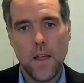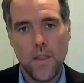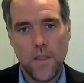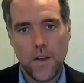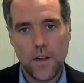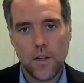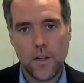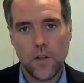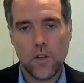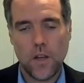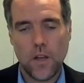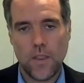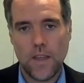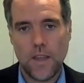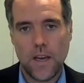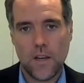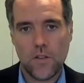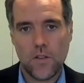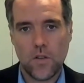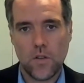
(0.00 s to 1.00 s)
Then I'll look at
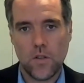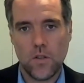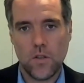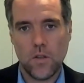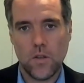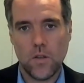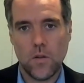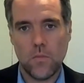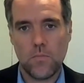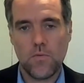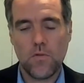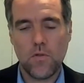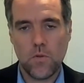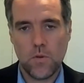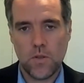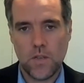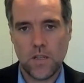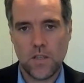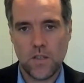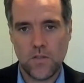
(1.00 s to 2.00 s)
the actual
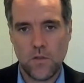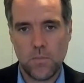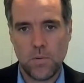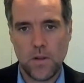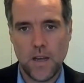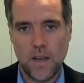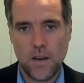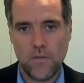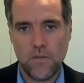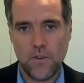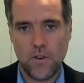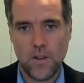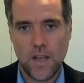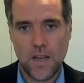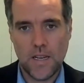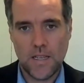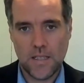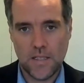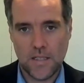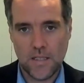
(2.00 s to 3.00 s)
process of applying for a
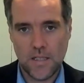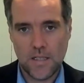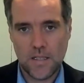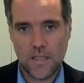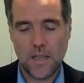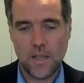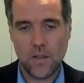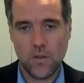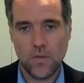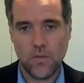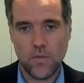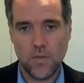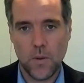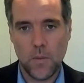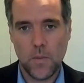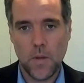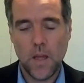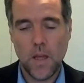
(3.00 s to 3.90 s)
license itself.